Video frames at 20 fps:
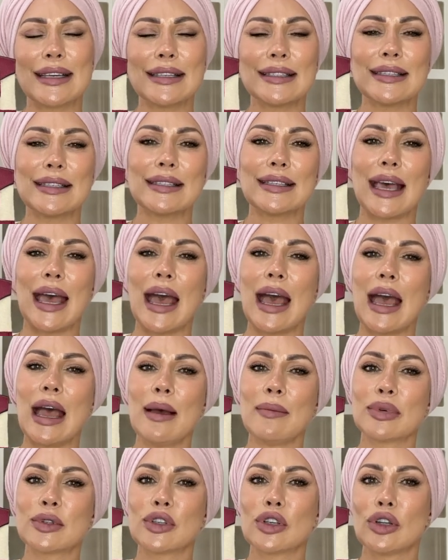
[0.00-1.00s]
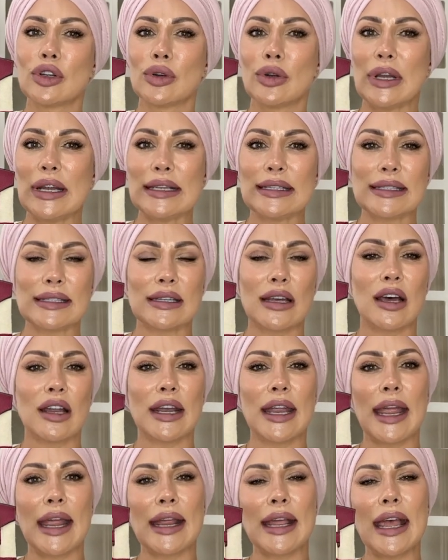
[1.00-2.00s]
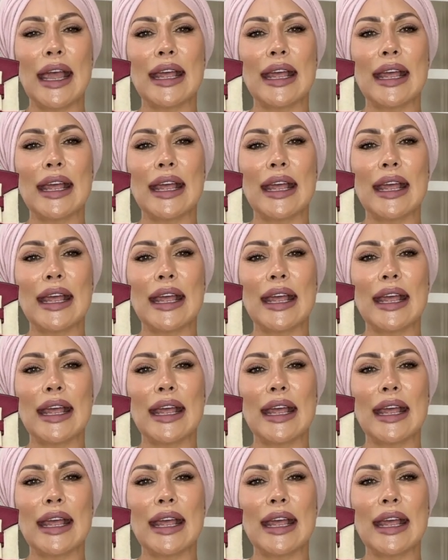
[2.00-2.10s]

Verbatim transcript: This is absolutely stunning.